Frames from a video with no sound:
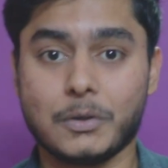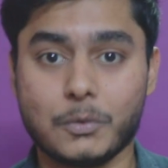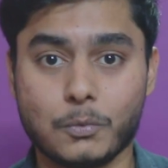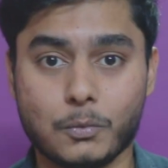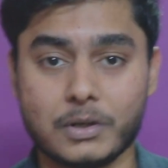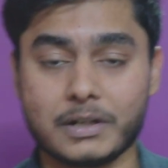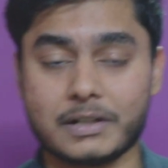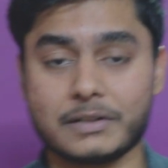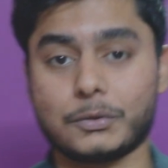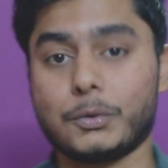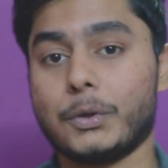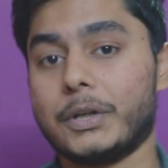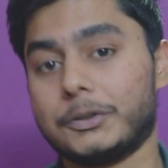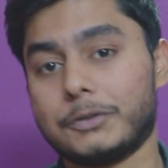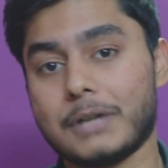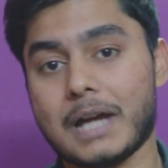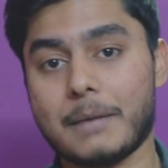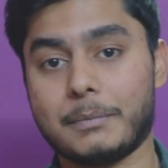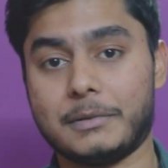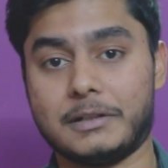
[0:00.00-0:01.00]
what is going
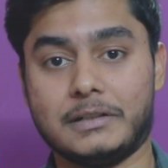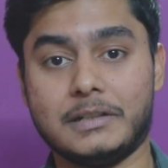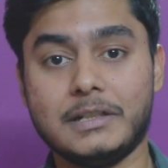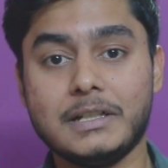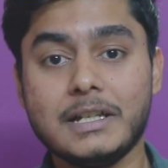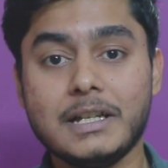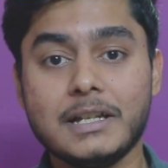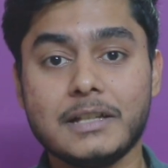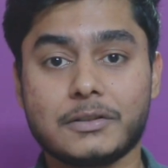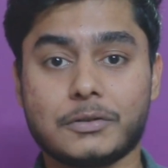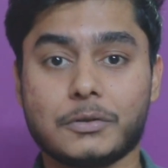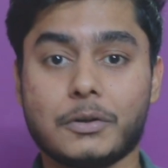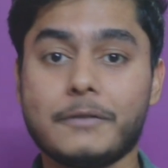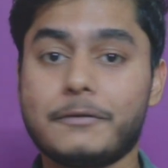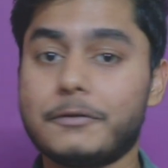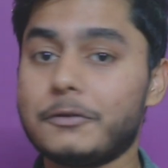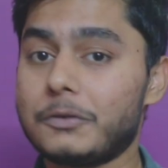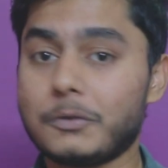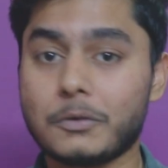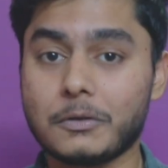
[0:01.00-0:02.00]
to happen so
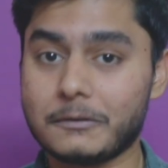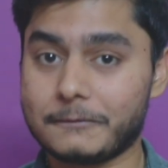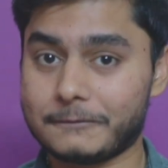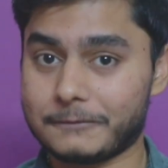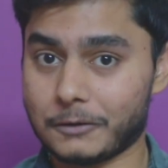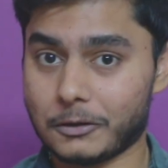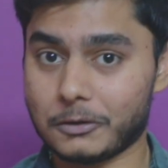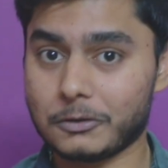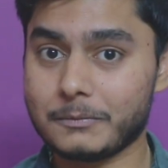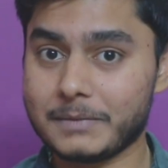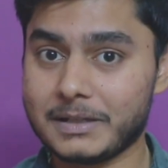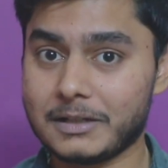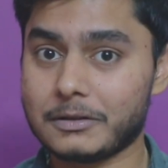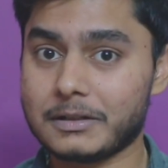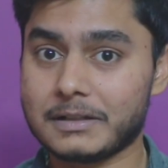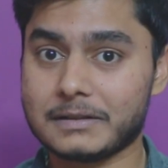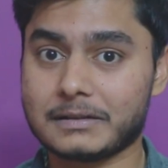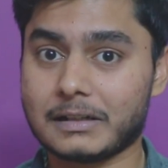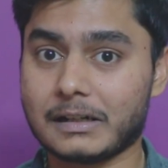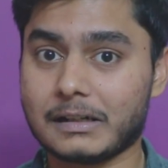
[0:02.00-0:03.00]
if you don't follow me on
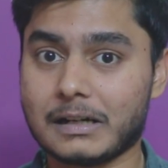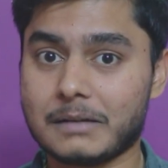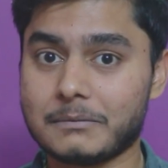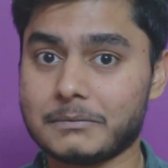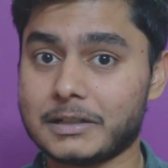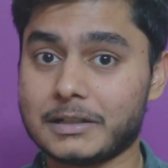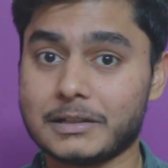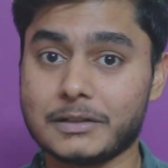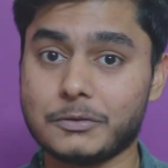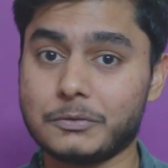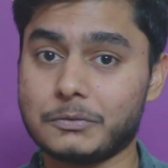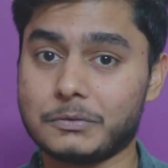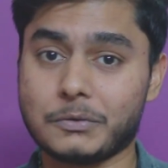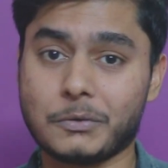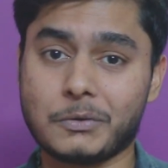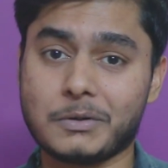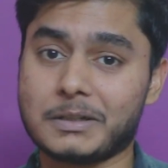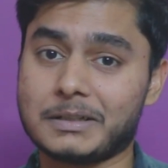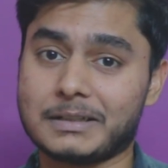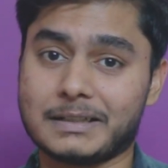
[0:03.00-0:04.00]
Instagram then you
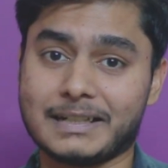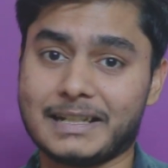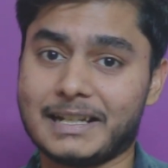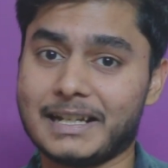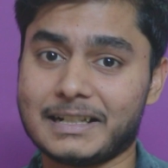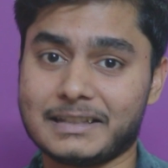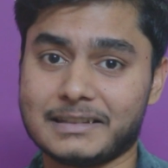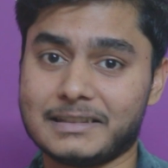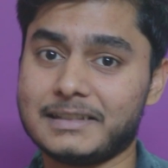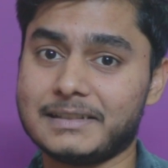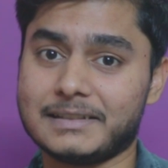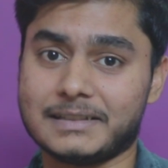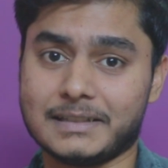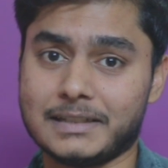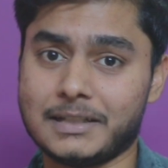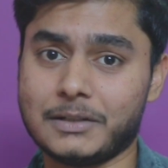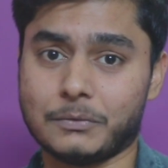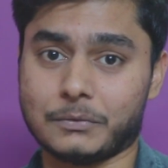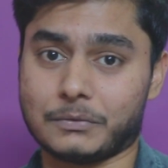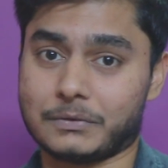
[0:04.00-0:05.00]
don't get this
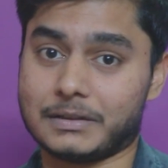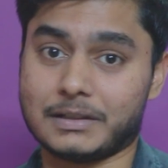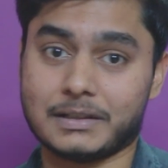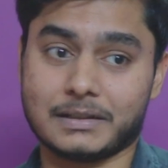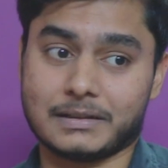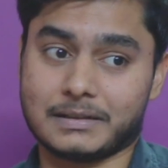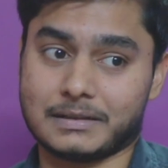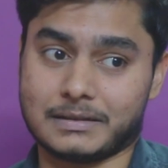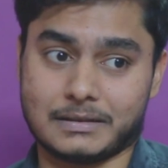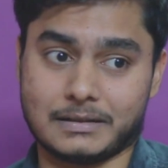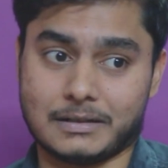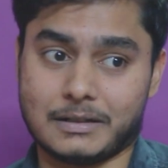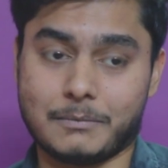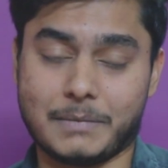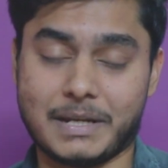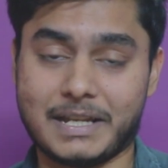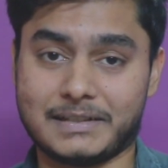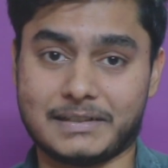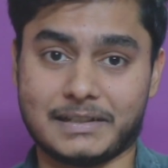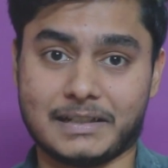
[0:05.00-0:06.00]
news this
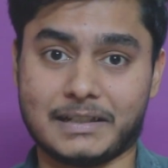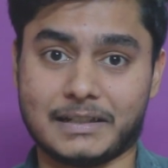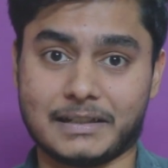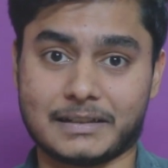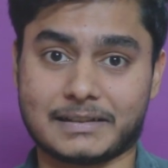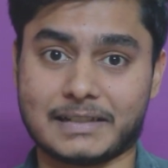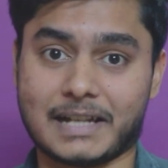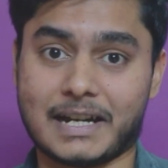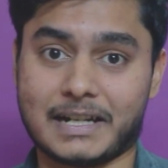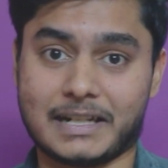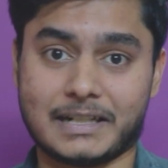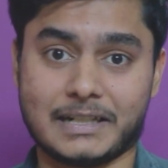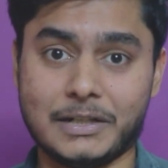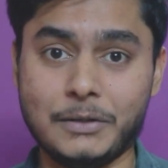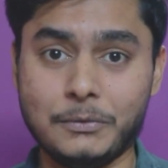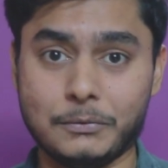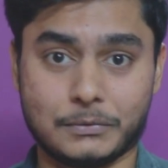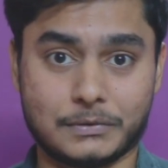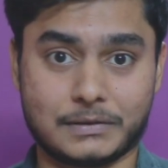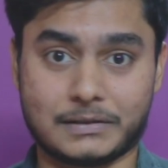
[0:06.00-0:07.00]
amazing exciting
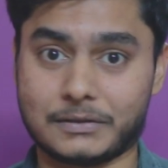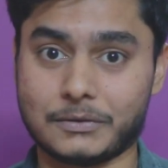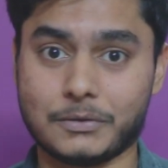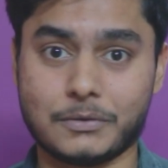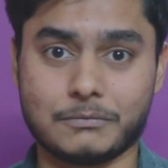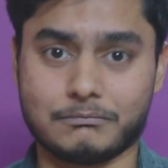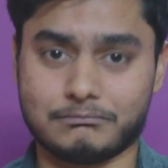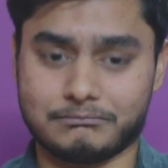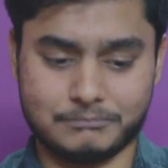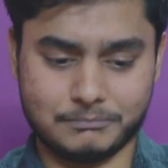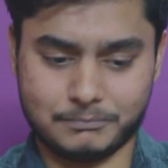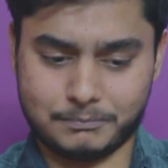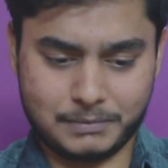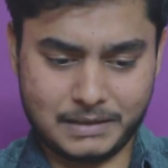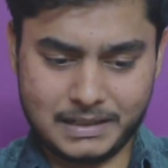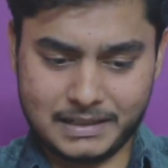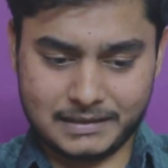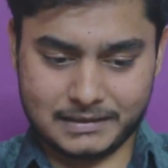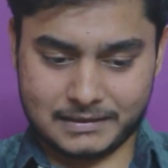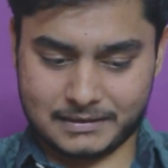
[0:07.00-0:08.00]
news so
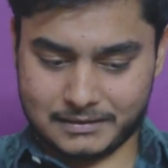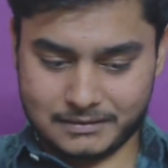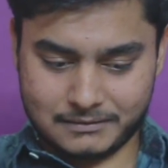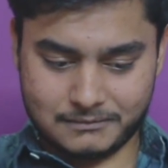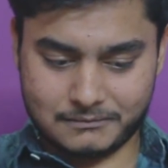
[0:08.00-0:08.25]
please